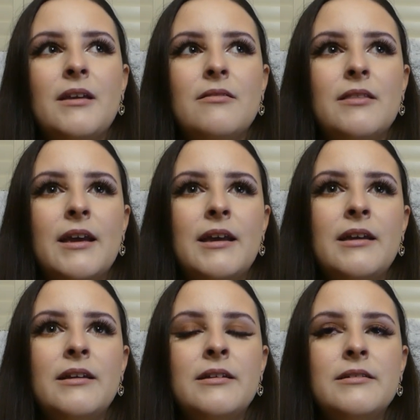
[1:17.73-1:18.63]

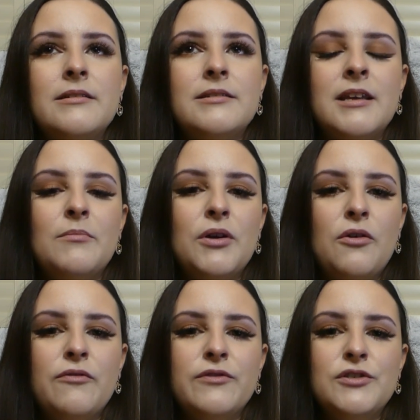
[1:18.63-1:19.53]
they sent me
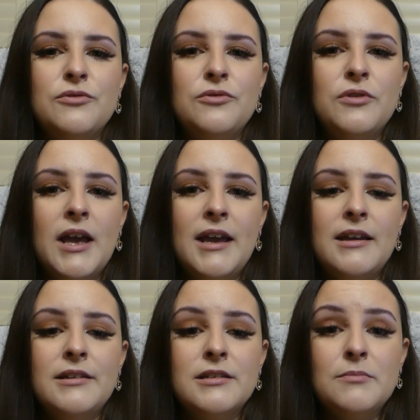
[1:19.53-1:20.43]
off to
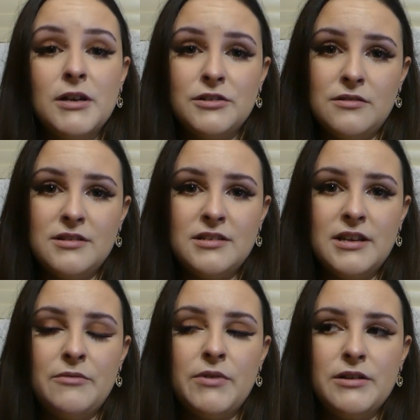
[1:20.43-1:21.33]
a specialist,
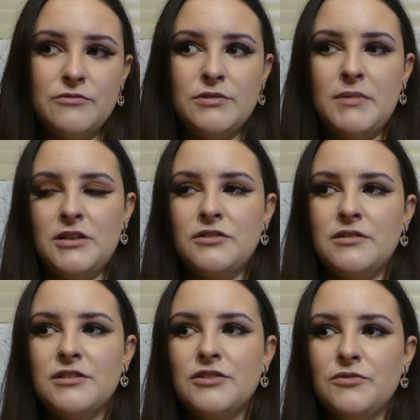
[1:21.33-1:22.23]
a retinal
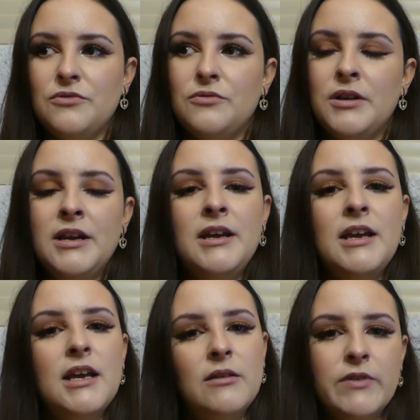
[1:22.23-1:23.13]
specialist, to
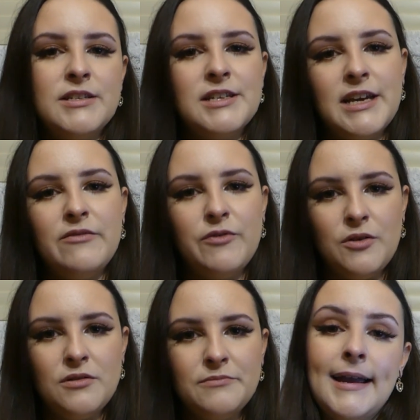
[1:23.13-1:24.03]
investigate
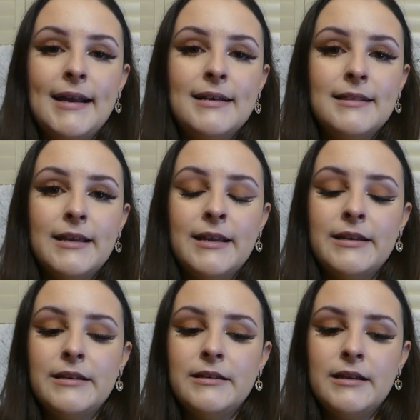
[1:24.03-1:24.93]
further. And
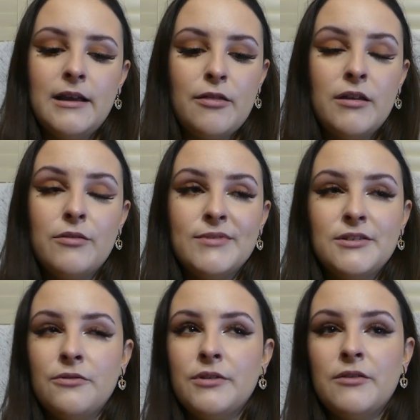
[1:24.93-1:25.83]
then I think it was
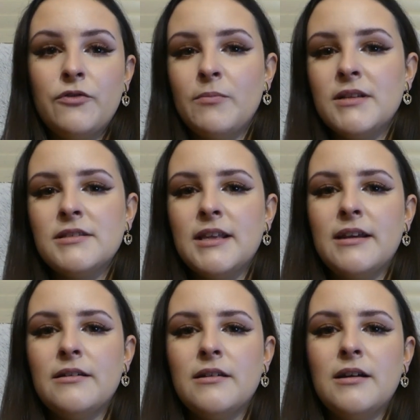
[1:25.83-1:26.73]
only a few months
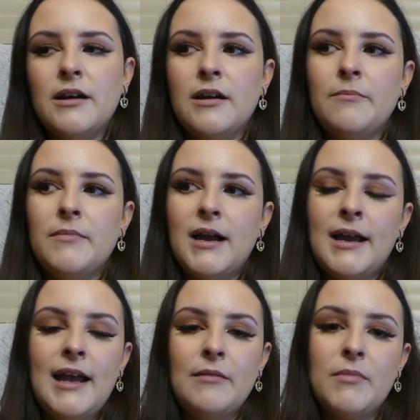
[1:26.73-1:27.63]
later, I
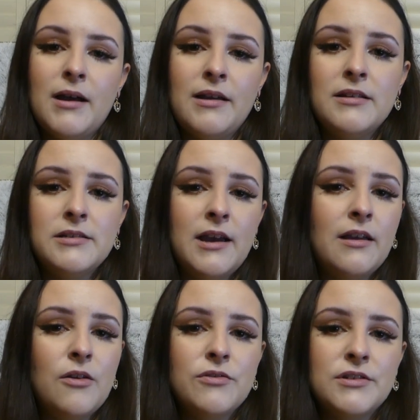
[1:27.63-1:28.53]
had my
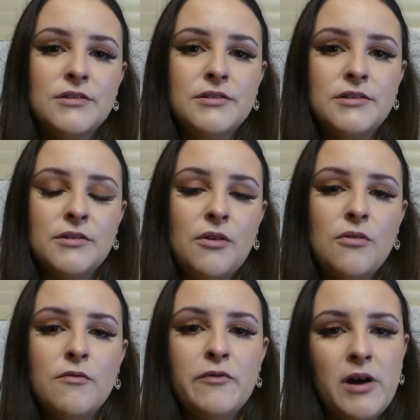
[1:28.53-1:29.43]
diagnosis
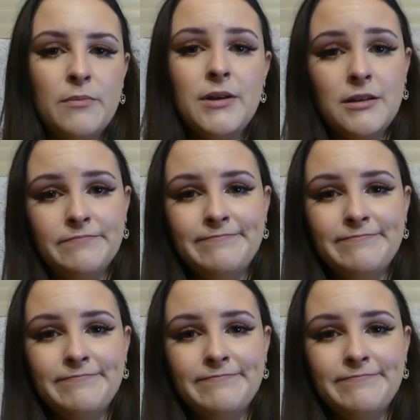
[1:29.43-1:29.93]
of RP.